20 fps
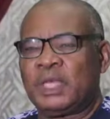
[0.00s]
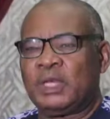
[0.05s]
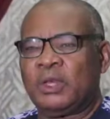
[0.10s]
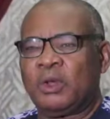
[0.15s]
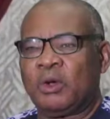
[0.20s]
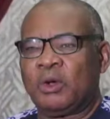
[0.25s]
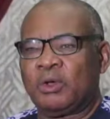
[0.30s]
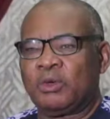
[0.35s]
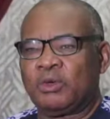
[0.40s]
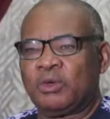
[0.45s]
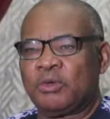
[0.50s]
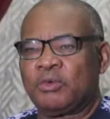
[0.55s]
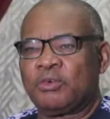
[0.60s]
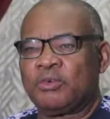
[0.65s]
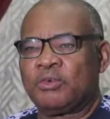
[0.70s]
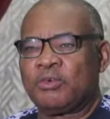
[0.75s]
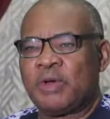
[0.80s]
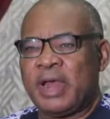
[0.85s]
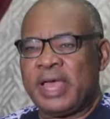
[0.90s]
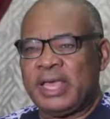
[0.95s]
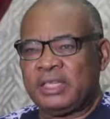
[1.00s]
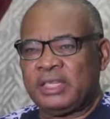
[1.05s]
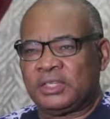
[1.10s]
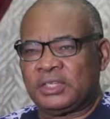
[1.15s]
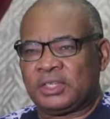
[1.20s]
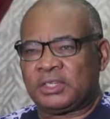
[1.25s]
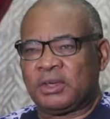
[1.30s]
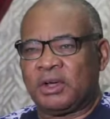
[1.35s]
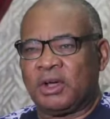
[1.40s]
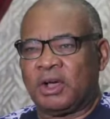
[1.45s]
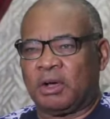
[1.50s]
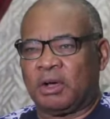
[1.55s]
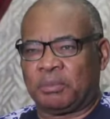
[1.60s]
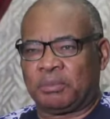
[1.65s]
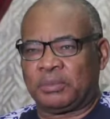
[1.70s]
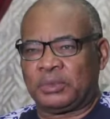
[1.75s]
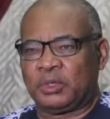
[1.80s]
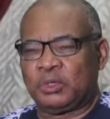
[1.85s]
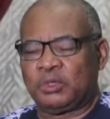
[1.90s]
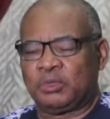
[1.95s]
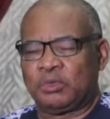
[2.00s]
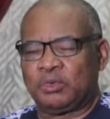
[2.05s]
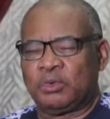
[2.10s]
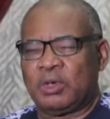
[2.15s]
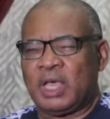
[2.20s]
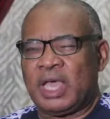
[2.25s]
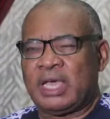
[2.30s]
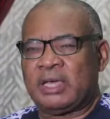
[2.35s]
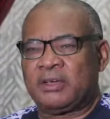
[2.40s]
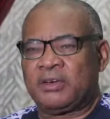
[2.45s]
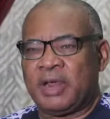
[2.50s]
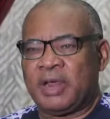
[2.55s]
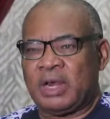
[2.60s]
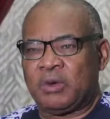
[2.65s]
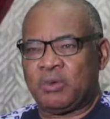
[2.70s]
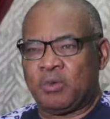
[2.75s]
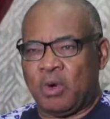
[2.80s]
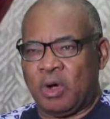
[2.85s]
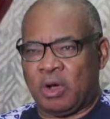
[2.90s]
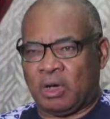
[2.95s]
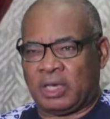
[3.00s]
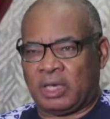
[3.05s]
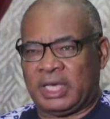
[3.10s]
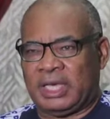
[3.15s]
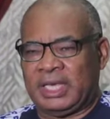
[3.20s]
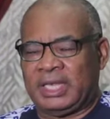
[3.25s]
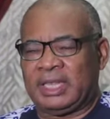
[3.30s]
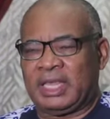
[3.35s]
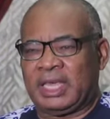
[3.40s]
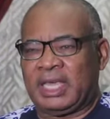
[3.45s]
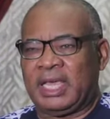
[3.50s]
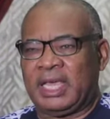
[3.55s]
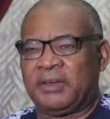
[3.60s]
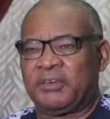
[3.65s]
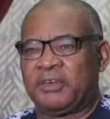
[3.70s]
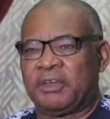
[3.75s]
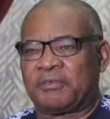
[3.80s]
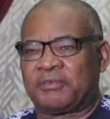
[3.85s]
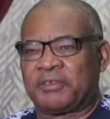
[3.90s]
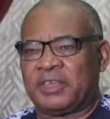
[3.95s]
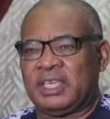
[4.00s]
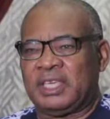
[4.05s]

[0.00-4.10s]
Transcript: the Lord raised up to do a great work in the area of